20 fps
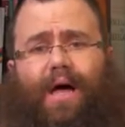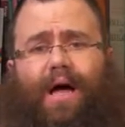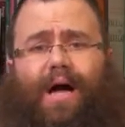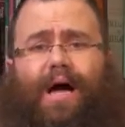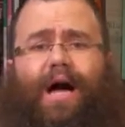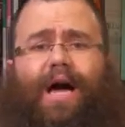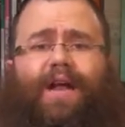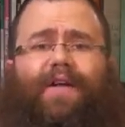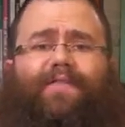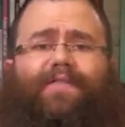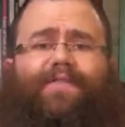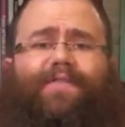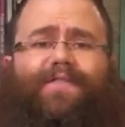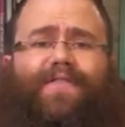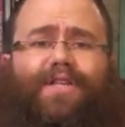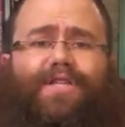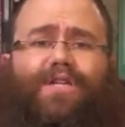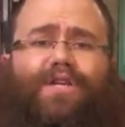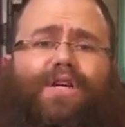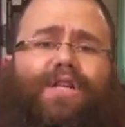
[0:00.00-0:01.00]
a kind of
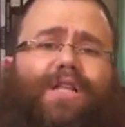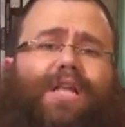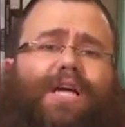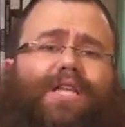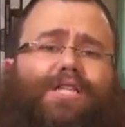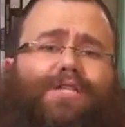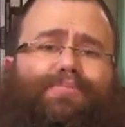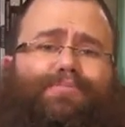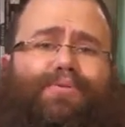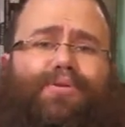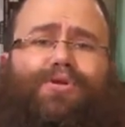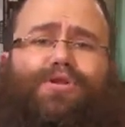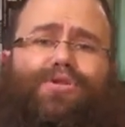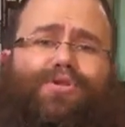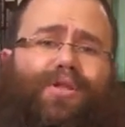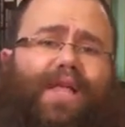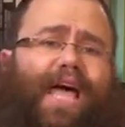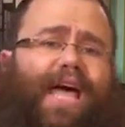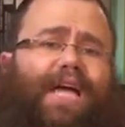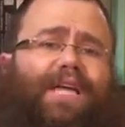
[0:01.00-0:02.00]
physical and
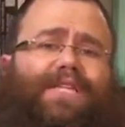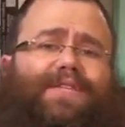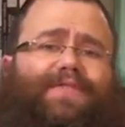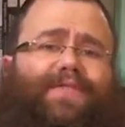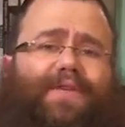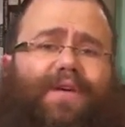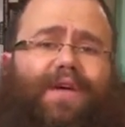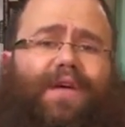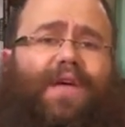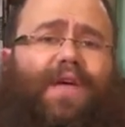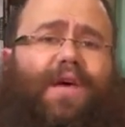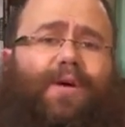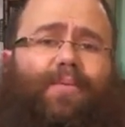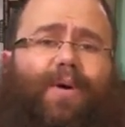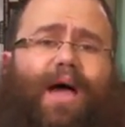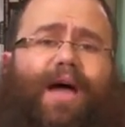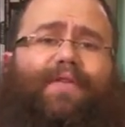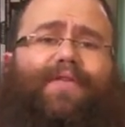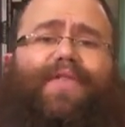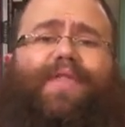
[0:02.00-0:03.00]
spiritual ecosphere
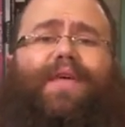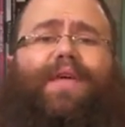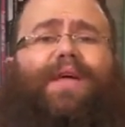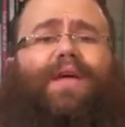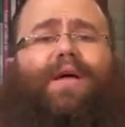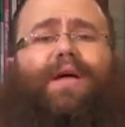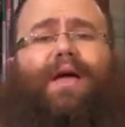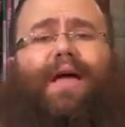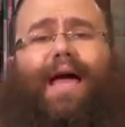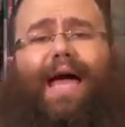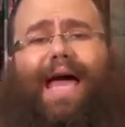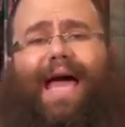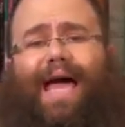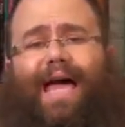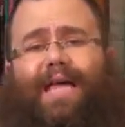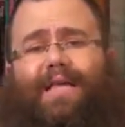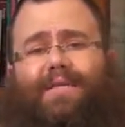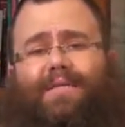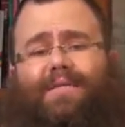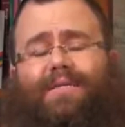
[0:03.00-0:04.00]
where everything
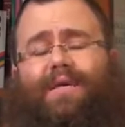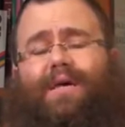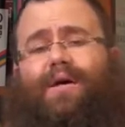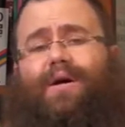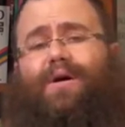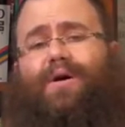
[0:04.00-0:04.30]
has